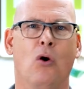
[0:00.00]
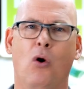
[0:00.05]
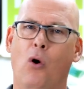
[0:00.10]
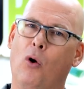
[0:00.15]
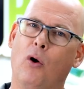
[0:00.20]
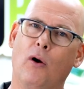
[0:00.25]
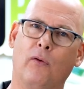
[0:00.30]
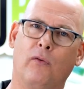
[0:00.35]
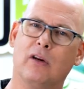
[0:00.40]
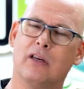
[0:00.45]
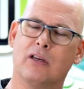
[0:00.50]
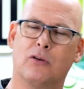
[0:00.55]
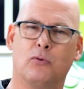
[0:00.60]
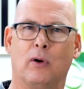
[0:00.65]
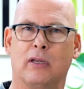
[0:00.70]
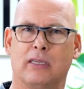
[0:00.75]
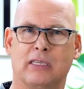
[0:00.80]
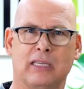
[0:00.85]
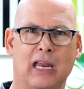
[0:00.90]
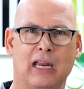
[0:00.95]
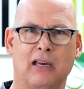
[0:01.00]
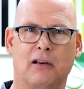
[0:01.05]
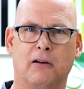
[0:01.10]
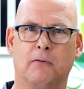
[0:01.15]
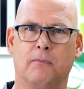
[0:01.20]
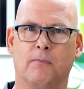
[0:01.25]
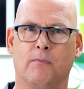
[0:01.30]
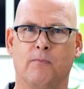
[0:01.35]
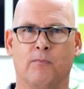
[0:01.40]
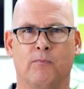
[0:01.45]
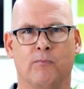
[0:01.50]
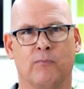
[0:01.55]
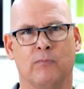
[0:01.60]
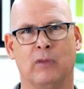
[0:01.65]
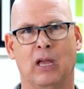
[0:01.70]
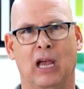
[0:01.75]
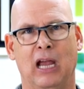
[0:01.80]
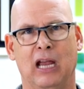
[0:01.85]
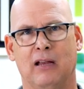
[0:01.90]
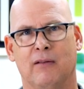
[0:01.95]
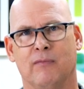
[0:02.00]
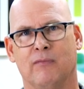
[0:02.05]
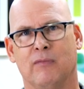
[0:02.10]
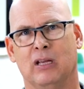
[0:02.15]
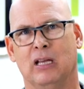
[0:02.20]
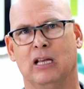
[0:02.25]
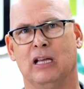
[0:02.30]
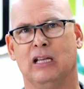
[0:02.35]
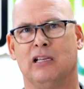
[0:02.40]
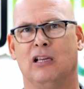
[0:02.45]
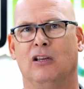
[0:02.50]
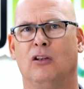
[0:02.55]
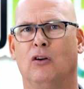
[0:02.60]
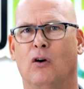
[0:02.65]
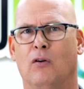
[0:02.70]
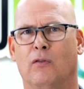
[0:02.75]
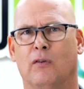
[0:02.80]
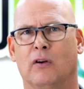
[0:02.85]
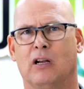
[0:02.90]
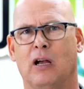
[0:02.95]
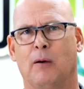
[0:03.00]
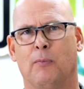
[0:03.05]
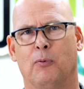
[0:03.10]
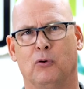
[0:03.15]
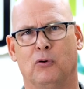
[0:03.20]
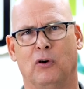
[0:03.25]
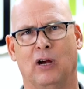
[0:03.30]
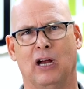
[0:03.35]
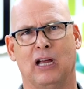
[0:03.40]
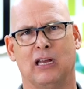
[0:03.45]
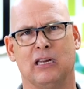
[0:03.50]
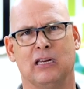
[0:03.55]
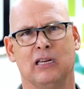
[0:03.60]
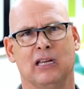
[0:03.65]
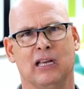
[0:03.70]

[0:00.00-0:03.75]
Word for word: Or if you just want standard, hey, it's a little over a couple grand.